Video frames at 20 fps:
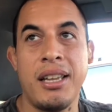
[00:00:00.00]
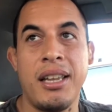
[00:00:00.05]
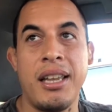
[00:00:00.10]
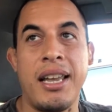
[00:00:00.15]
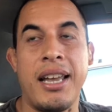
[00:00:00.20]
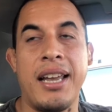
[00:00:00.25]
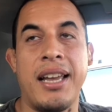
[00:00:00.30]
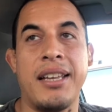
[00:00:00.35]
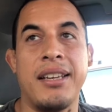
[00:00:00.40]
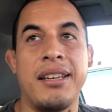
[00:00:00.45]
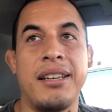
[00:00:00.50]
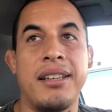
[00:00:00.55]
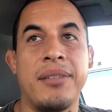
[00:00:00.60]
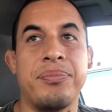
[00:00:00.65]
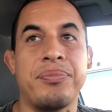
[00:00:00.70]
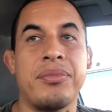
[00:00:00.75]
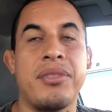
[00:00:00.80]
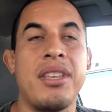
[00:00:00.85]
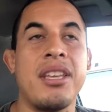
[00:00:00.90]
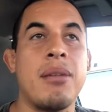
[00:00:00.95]
And
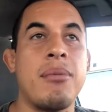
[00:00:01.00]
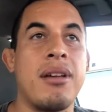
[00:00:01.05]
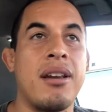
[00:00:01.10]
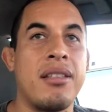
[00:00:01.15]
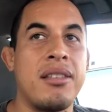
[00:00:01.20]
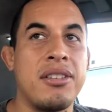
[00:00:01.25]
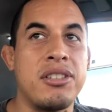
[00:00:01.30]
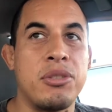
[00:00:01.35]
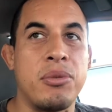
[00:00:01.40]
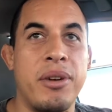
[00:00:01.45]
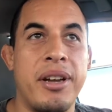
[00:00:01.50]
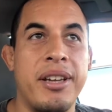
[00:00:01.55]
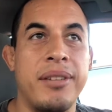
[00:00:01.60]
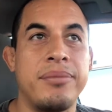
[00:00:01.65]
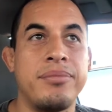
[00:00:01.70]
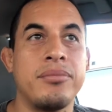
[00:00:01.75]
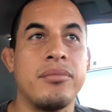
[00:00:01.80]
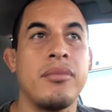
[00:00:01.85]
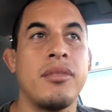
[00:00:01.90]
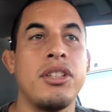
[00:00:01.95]
think about it this way.
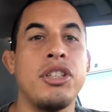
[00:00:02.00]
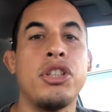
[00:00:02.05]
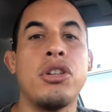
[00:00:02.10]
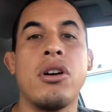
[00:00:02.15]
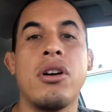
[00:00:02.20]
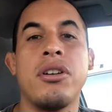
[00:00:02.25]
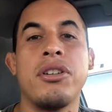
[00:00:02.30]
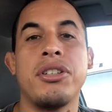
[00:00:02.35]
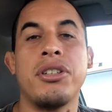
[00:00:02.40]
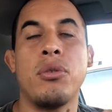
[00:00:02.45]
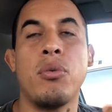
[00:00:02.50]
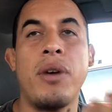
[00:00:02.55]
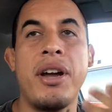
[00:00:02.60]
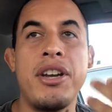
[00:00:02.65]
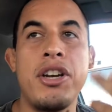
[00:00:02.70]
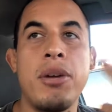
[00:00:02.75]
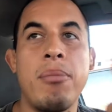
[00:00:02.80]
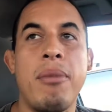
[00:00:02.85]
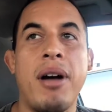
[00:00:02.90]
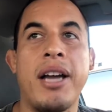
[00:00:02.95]
The way
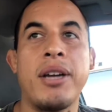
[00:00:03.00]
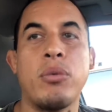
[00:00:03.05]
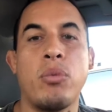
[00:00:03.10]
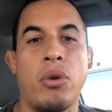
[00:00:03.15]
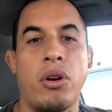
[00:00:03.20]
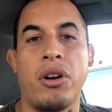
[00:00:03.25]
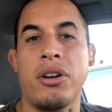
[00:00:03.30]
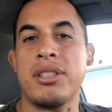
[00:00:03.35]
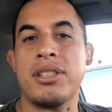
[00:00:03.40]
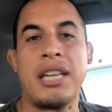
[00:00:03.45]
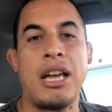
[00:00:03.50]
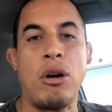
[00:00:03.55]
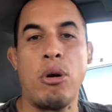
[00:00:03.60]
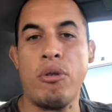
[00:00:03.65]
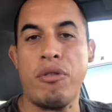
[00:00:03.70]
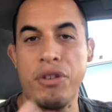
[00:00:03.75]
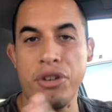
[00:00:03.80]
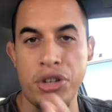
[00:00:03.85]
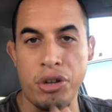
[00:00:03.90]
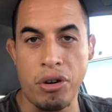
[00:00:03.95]
your mind works,
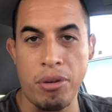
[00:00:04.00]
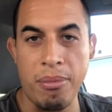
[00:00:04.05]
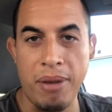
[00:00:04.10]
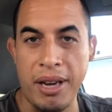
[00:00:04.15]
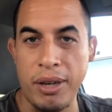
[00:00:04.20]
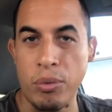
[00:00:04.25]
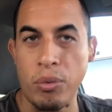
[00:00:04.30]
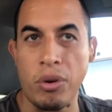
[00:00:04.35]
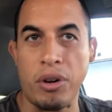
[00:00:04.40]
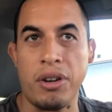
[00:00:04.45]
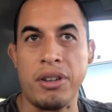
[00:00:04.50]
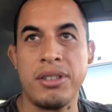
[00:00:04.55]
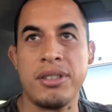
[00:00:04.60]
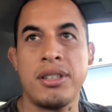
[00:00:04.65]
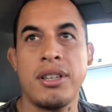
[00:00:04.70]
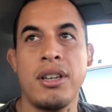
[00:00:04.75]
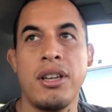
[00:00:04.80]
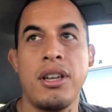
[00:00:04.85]
however your mind works,